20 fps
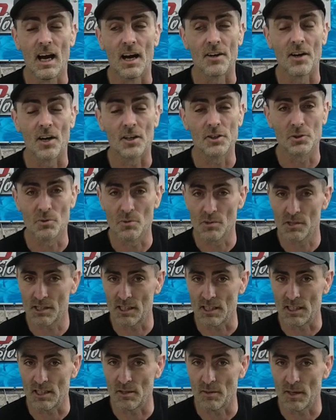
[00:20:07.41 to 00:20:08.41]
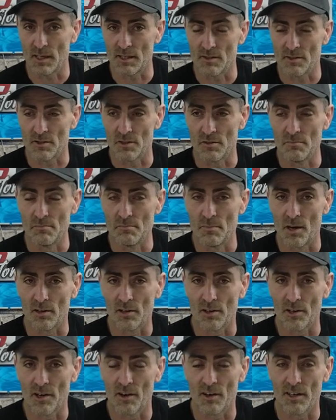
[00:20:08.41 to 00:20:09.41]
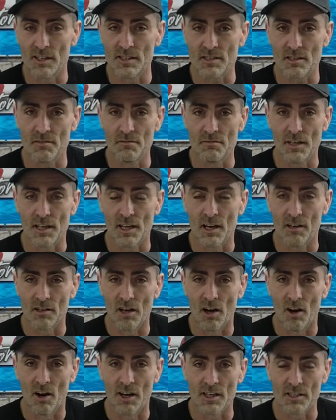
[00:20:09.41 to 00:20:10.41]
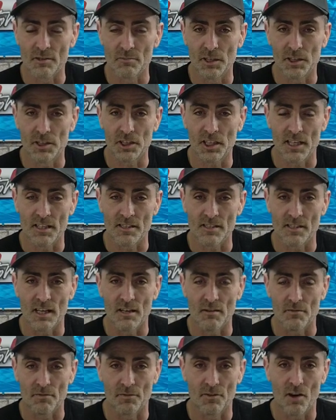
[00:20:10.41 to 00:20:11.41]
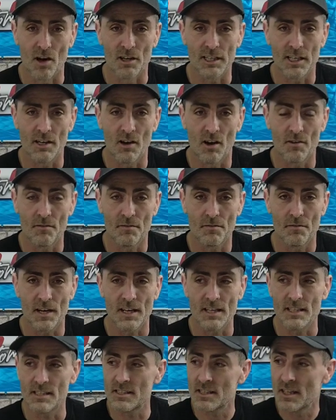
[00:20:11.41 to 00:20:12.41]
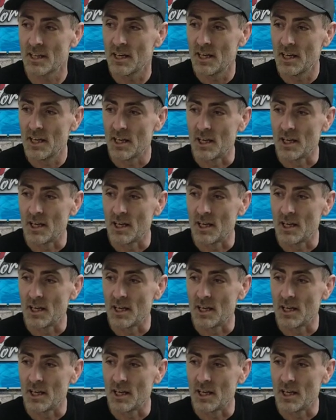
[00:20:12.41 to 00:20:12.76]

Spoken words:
And I shall see you in tomorrow night's video, guys, which is the Friday night feast.